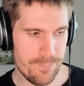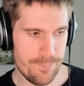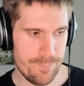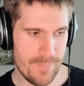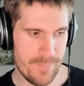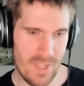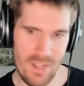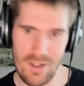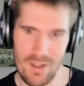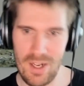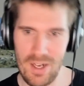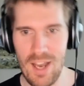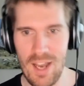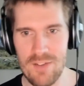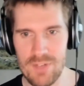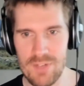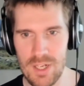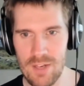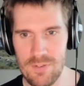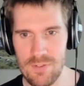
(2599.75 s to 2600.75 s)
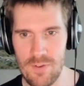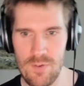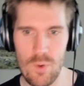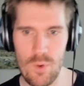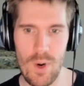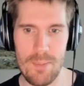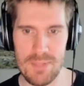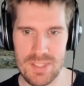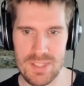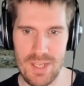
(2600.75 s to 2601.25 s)
you're going to have enough of a
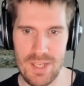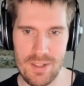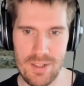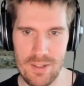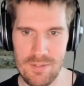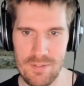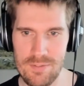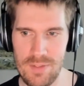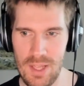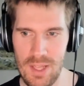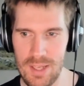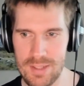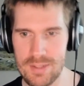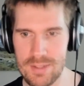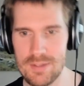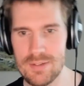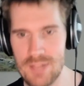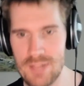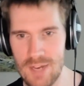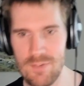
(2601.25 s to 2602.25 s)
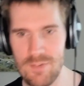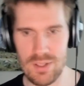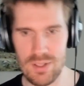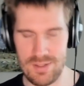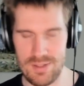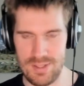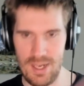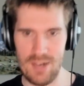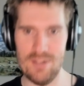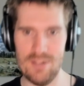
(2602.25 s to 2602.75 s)
representative, like diverse
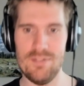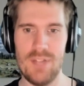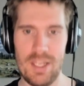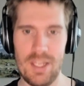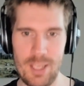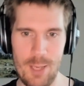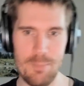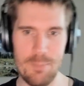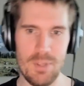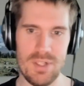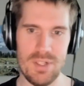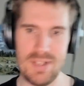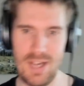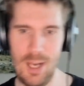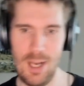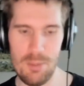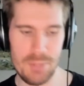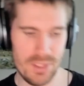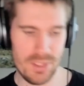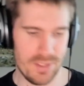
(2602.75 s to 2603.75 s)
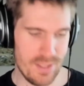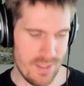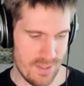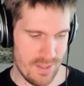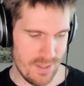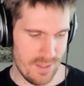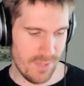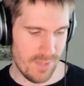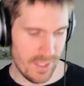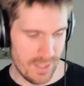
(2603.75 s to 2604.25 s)
set of like inputs and outputs and
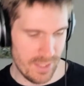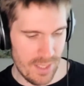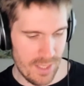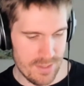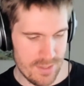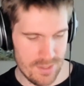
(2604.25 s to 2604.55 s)
stuff like that.